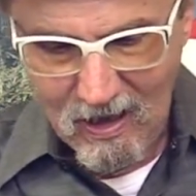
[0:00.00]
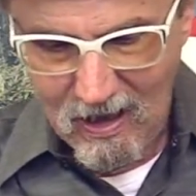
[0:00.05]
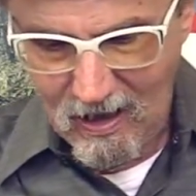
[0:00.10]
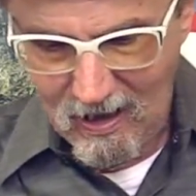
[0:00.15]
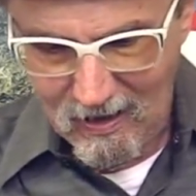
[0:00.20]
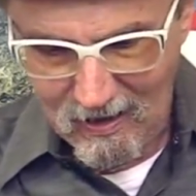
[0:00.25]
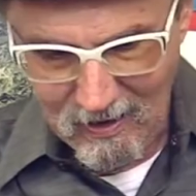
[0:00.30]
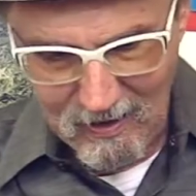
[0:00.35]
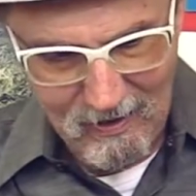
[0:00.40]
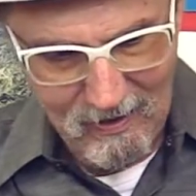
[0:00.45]

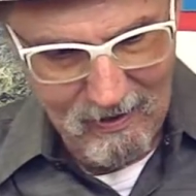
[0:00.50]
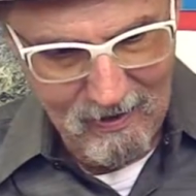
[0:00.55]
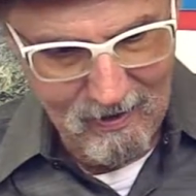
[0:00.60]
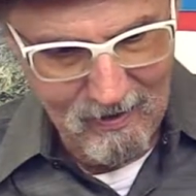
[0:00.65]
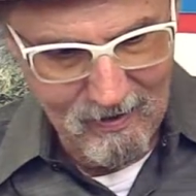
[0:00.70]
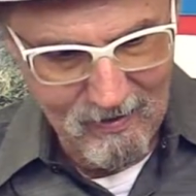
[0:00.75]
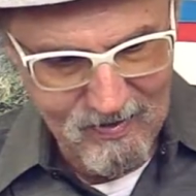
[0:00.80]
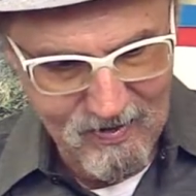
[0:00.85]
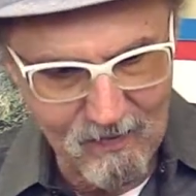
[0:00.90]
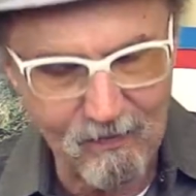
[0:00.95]

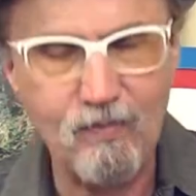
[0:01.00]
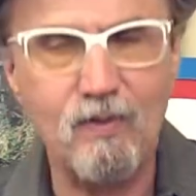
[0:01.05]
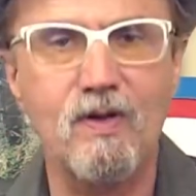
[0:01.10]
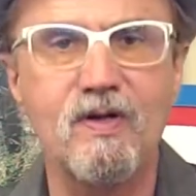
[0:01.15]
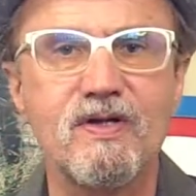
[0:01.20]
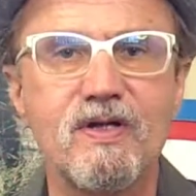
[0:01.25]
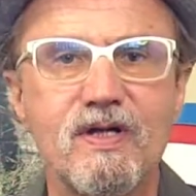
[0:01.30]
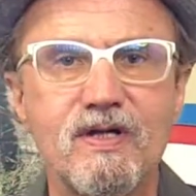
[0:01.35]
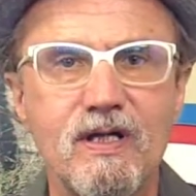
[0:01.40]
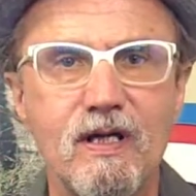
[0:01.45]
The
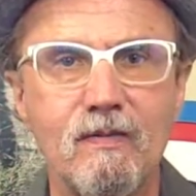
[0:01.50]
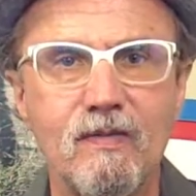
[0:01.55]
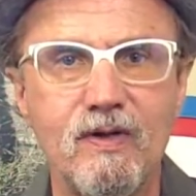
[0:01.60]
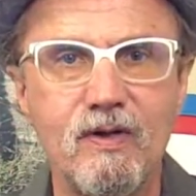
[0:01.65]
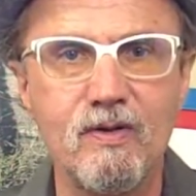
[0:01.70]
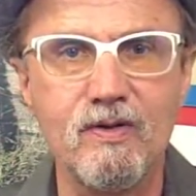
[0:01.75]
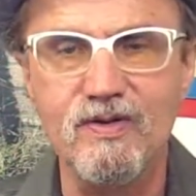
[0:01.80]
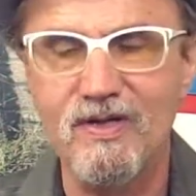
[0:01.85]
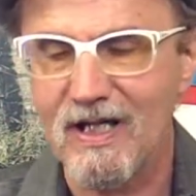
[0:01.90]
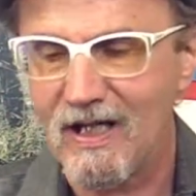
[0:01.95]
process I'm
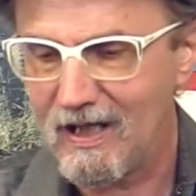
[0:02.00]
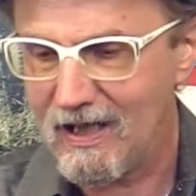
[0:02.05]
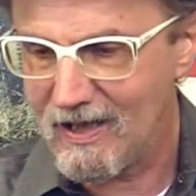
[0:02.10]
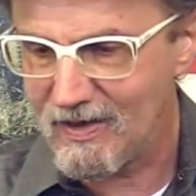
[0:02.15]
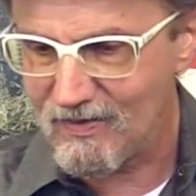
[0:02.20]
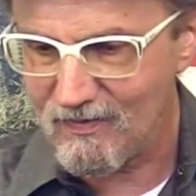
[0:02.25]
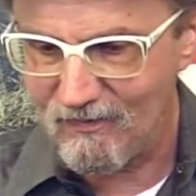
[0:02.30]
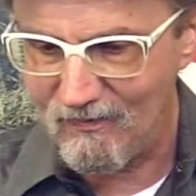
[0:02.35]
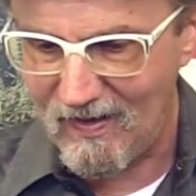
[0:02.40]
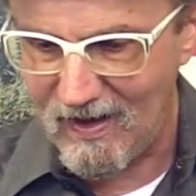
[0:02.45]
using
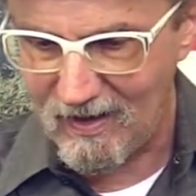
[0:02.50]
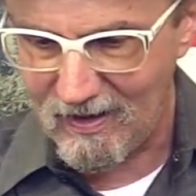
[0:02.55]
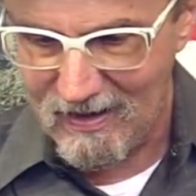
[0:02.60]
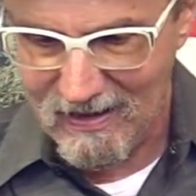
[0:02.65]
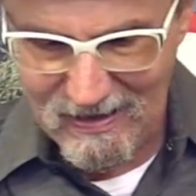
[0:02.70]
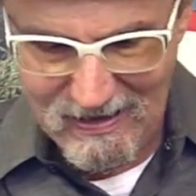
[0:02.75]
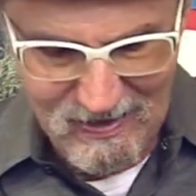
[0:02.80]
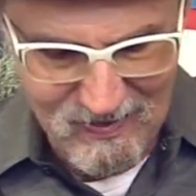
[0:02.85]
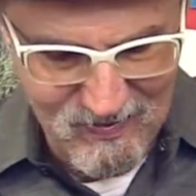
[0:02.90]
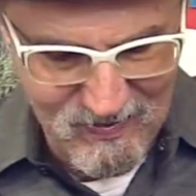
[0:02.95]
is very
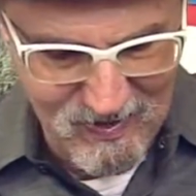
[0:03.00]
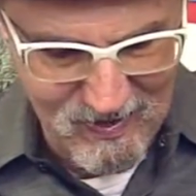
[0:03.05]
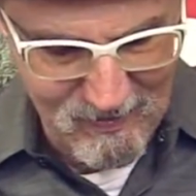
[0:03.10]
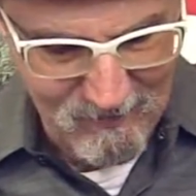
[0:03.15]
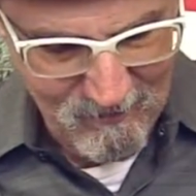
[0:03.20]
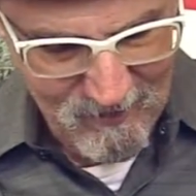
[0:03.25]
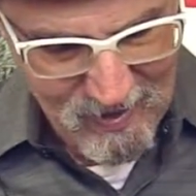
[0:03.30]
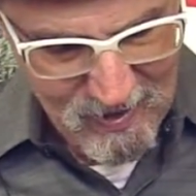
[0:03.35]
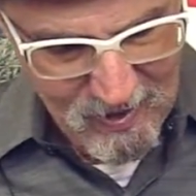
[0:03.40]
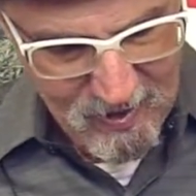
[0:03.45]
easy.